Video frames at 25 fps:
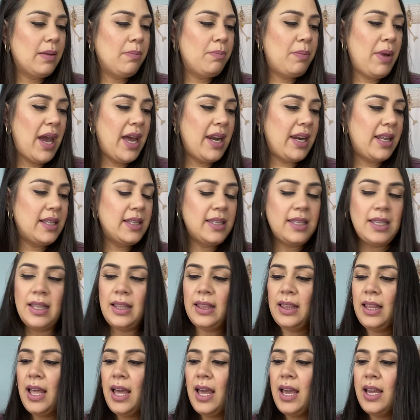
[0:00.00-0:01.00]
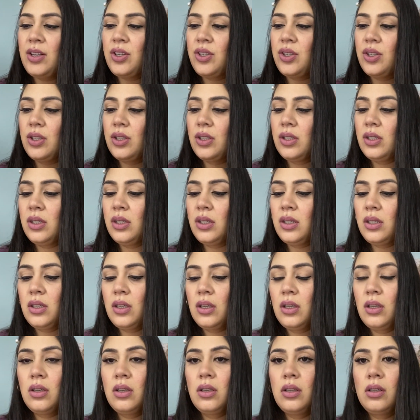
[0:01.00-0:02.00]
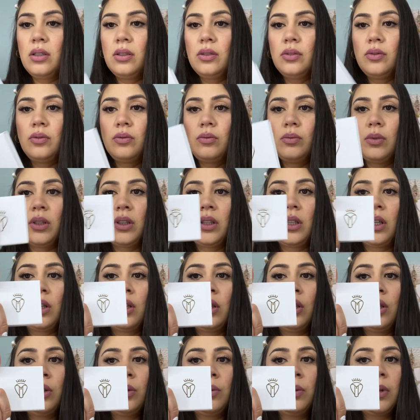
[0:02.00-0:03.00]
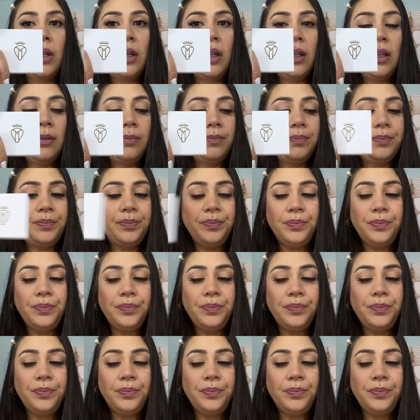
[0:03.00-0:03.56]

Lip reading: Baddington lashes with the glue in it.